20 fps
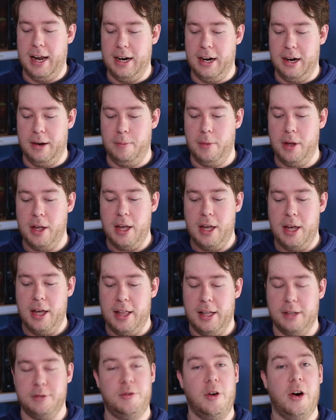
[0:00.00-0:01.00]
And
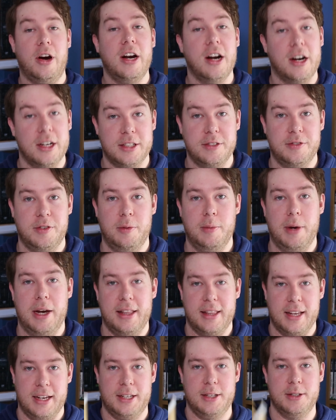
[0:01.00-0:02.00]
that's very nice of you,
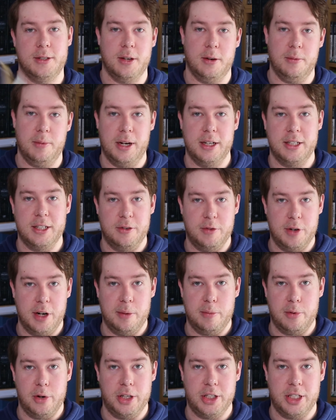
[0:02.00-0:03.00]
mate. Thank you so much. I really
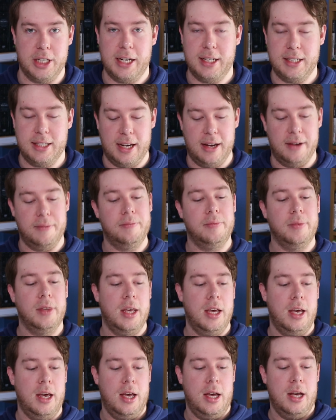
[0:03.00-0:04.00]
appreciate it.
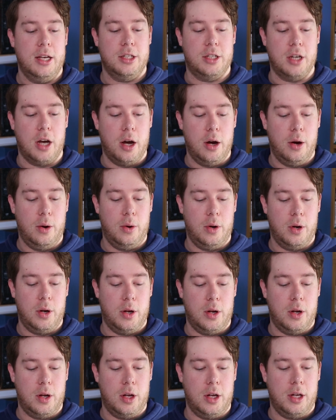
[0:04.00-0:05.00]
So
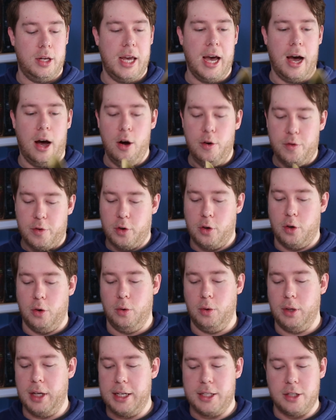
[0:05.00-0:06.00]
yeah,
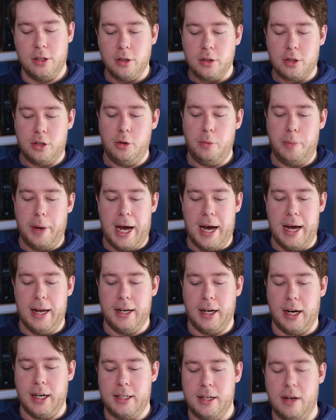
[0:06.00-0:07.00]
overall, it's not too
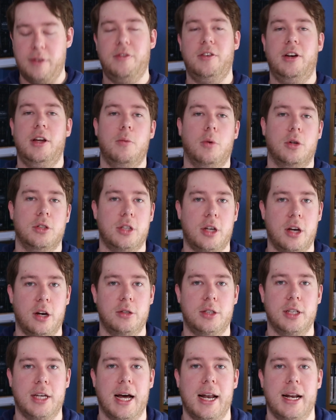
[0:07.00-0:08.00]
bad. I definitely want to go
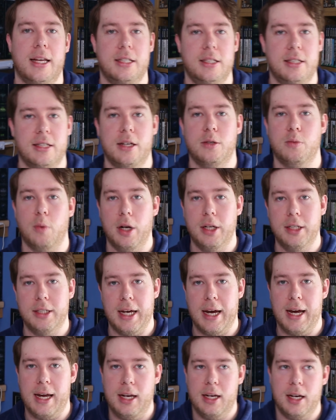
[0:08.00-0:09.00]
to Galaxy's Edge one
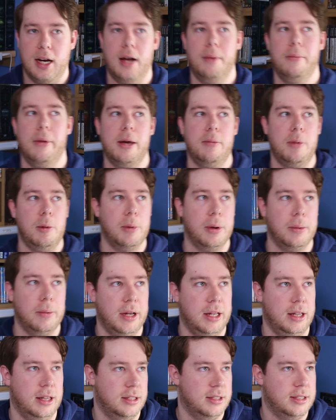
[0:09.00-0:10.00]
day. I may be
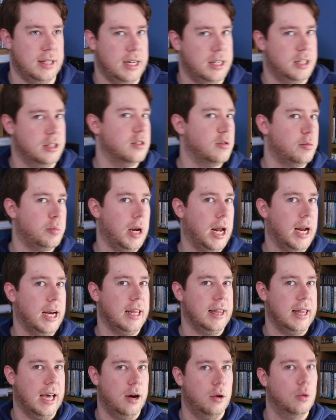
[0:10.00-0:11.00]
in the stages of
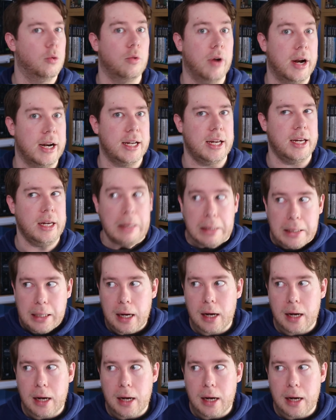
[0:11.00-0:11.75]
planning that already.